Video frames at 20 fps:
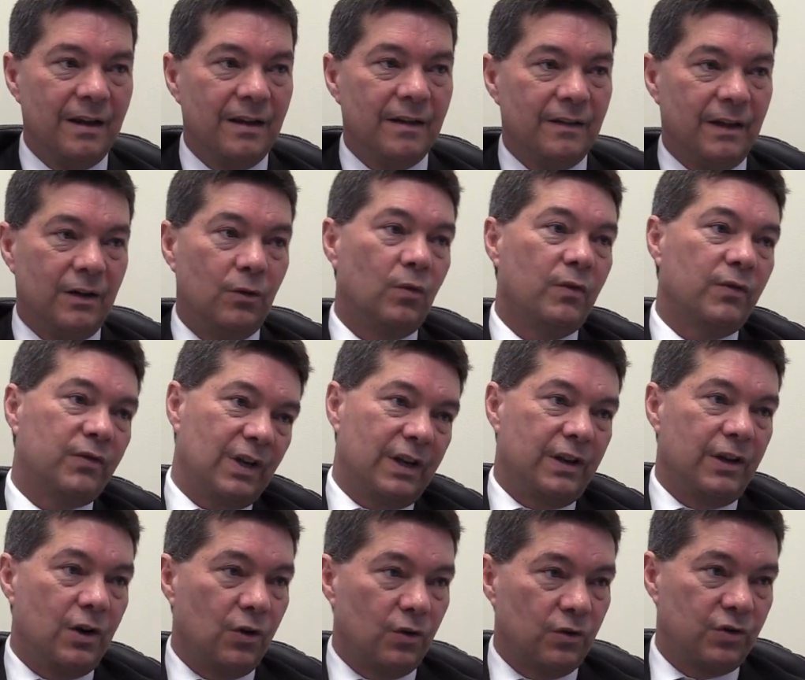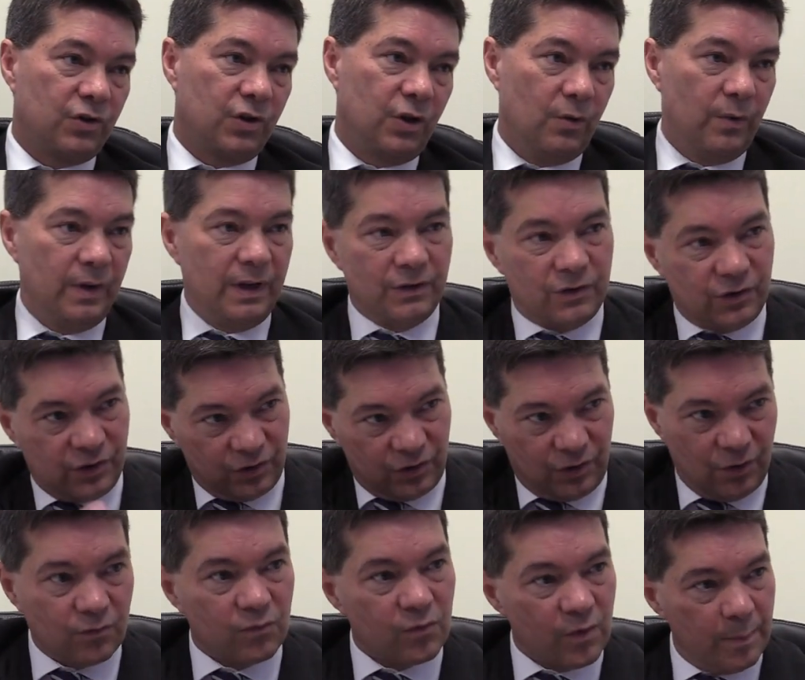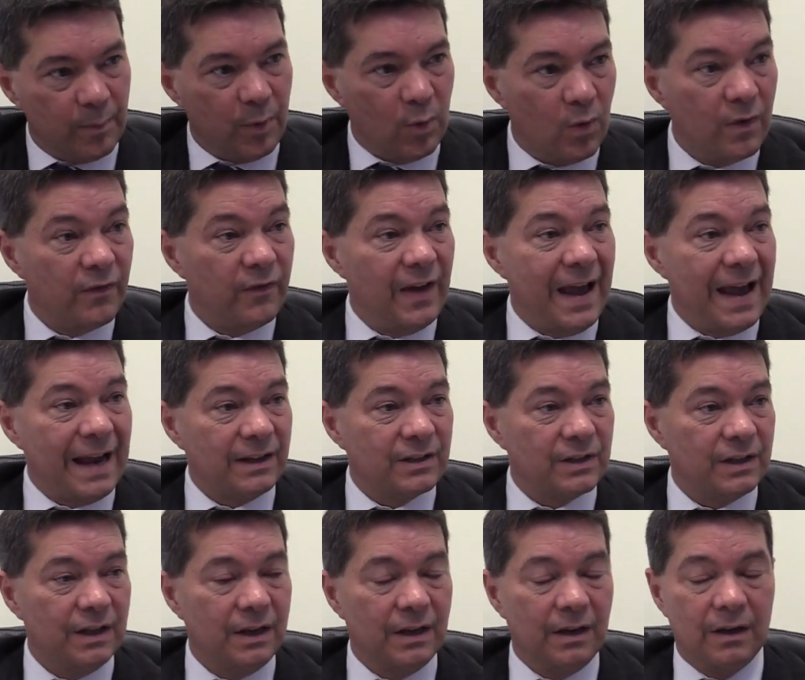And all of a sudden you've got two, and it's just the ripple effect.